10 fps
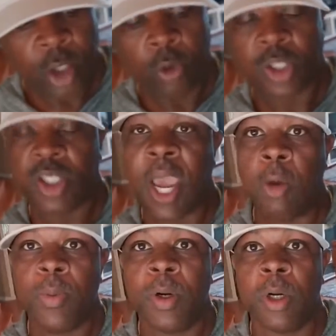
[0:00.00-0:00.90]
you're a
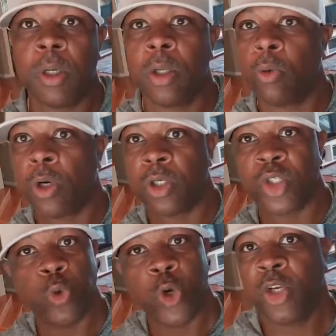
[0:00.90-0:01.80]
scalper, you're a
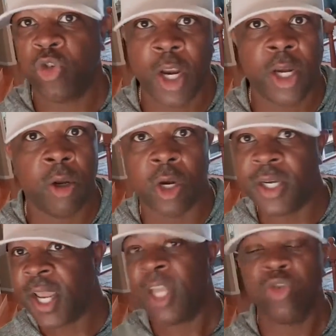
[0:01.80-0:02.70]
swing trader or a
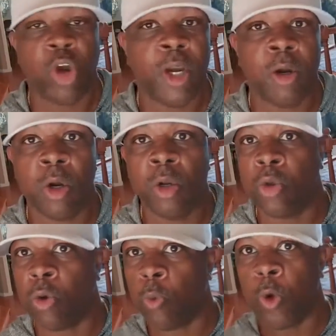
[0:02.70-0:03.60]
day trader,
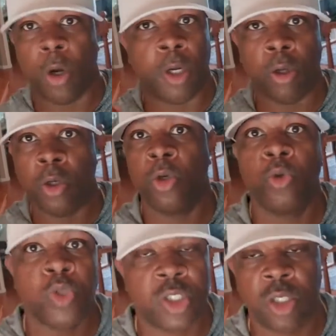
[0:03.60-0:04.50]
you're working on a
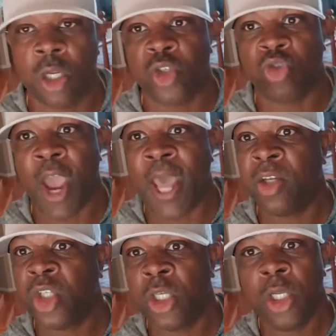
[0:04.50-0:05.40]
new
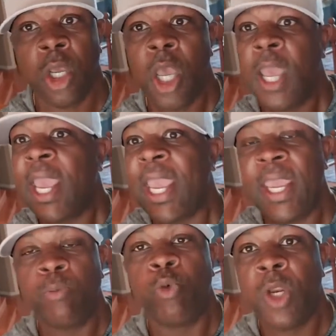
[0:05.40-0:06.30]
strategy.
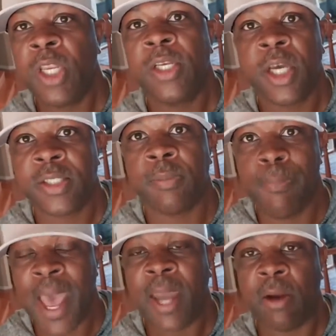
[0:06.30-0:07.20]
It really doesn't
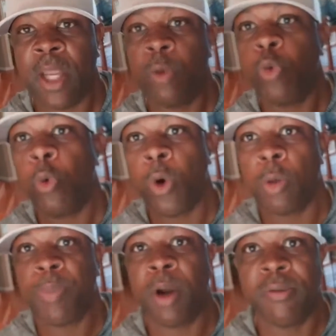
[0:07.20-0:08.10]
matter. It will
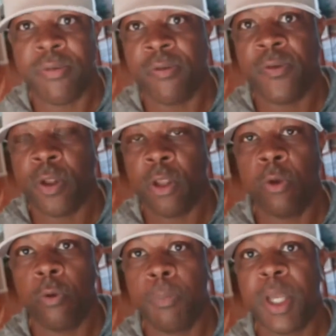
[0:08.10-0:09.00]
work perfect for
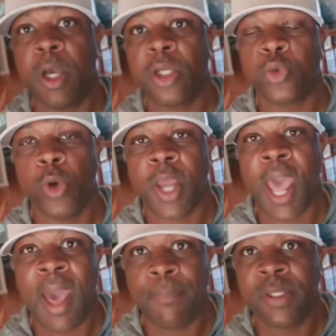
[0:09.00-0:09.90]
you because what
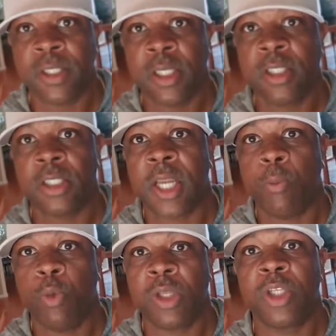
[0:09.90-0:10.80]
happens is
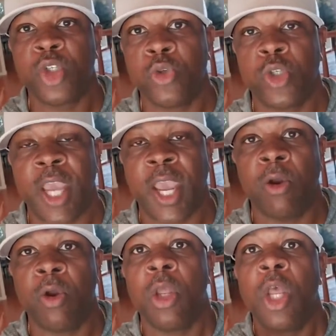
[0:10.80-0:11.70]
that with this new
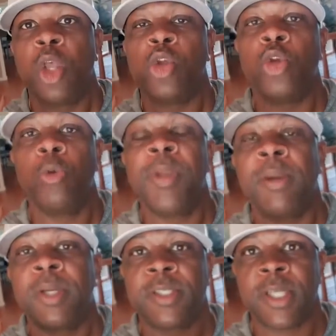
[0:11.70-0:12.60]
scanner, you'll be
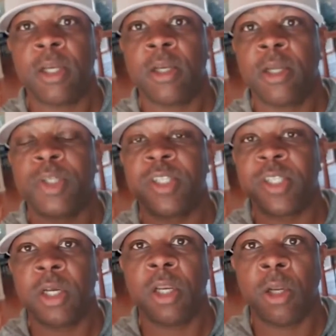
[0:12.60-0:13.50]
able to set it up to
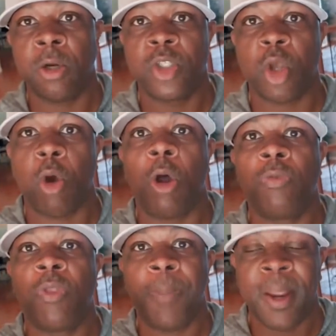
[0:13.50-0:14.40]
send alerts
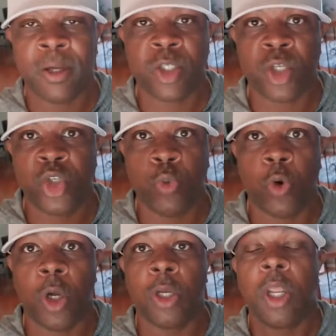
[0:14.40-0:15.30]
on the pairs that you
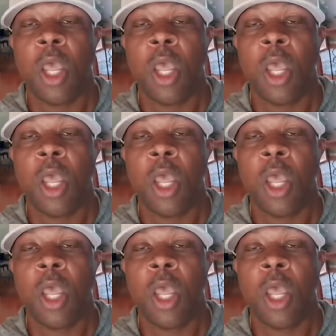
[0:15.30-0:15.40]
want,